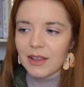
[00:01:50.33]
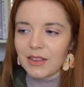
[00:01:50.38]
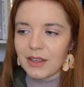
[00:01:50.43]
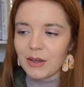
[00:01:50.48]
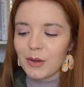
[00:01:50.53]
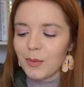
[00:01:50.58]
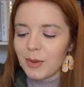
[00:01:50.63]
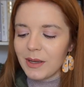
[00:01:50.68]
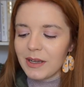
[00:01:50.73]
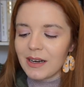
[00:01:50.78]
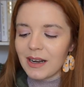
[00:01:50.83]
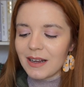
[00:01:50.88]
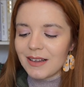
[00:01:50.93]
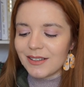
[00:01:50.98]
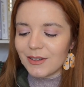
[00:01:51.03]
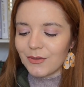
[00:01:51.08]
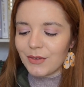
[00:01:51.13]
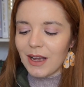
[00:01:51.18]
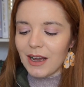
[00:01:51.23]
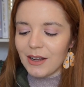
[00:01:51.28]
I think it'd be
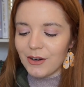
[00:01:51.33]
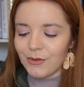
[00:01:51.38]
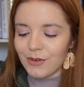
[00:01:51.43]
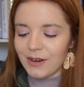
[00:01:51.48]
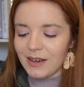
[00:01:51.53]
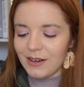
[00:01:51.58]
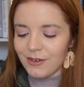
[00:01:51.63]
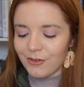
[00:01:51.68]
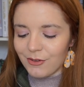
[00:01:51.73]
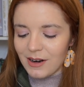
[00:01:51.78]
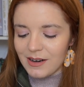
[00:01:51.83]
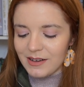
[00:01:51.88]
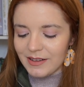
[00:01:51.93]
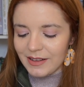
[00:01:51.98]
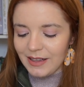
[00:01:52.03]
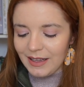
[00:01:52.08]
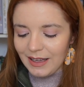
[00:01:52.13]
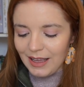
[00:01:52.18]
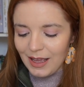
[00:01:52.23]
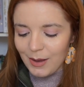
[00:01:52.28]
nice if you had a reader friend
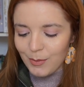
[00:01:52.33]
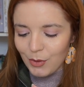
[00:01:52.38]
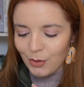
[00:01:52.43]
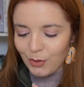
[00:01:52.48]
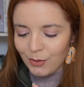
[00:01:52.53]
and they came